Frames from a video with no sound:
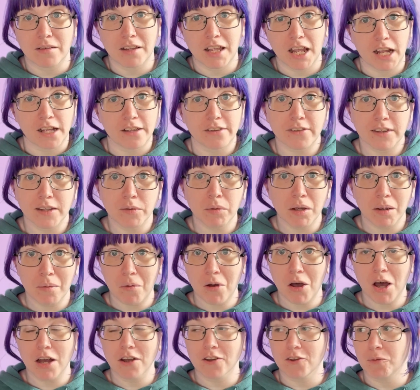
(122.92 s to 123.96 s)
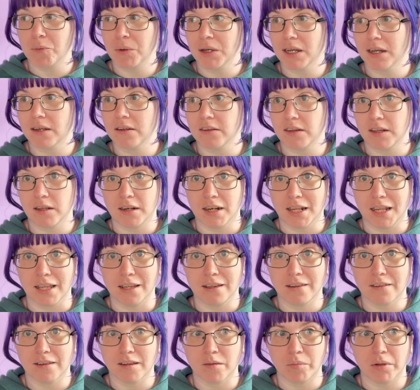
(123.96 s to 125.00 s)
canceling my box because it
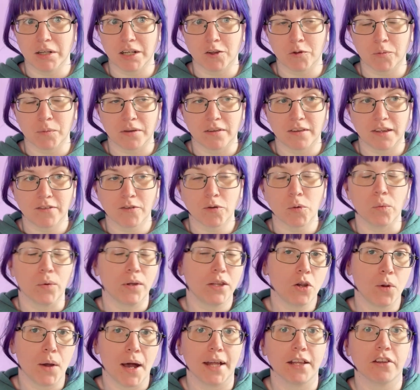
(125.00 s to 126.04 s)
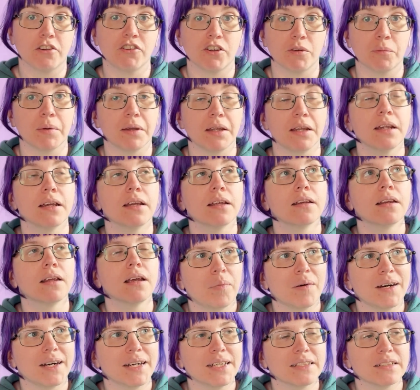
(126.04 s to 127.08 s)
is a bit expensive, and when you add shipping in,
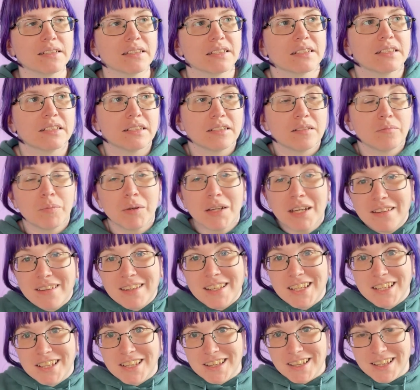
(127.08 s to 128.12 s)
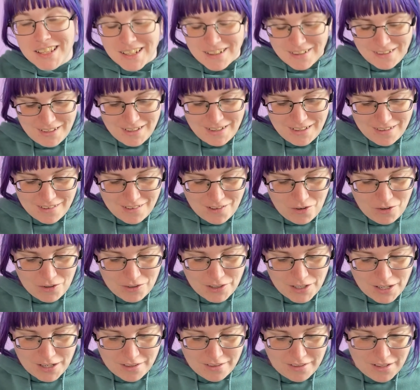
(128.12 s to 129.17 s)
but because, like, it's always,
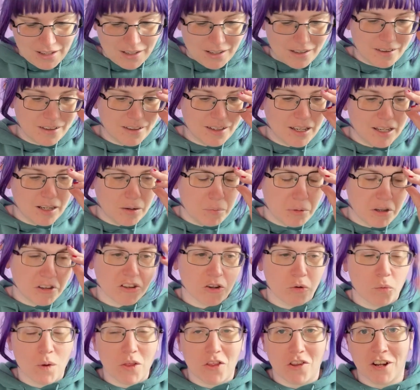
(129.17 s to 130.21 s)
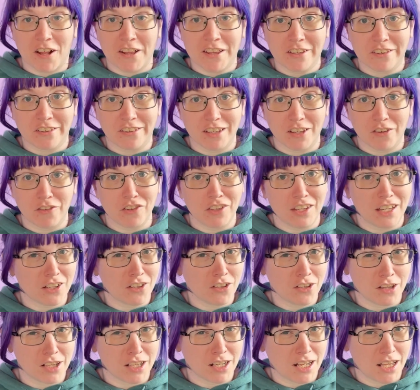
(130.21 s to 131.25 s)
like I said, it's a hit and miss on whether or not this stuff is actually
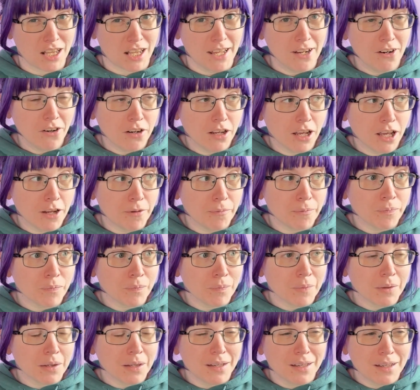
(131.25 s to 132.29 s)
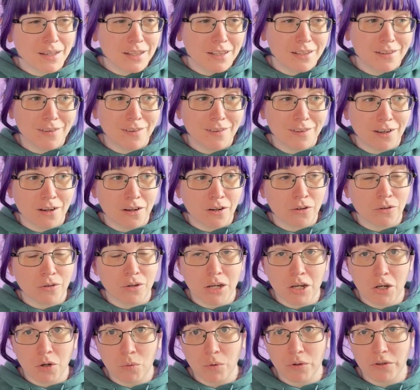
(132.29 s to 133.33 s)
something I like or not. So
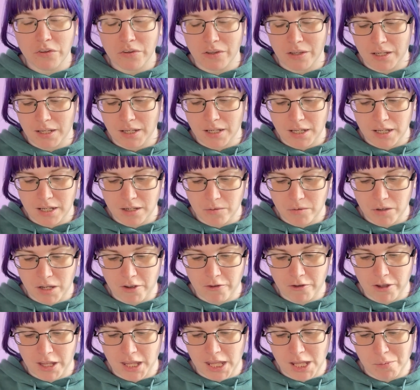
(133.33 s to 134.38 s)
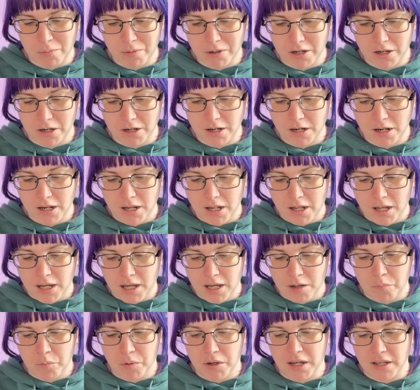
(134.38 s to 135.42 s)
we'll see if I keep it,
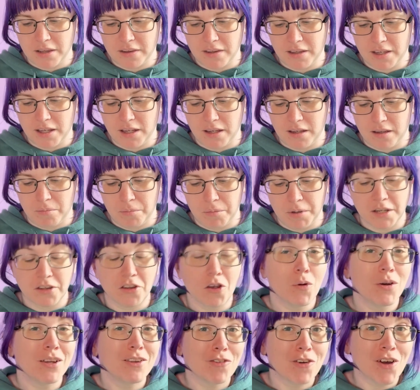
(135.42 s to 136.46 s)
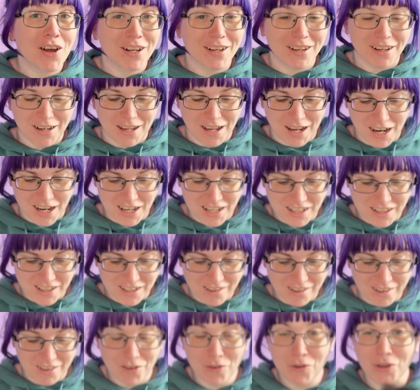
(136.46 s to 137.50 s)
but it's always fun, and
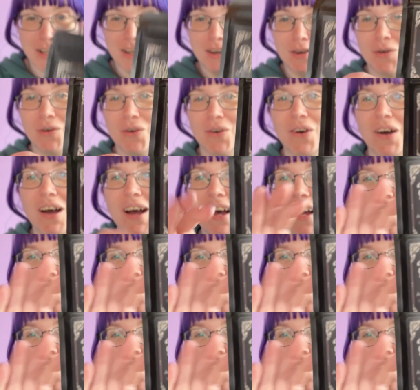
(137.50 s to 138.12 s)
this is really cool.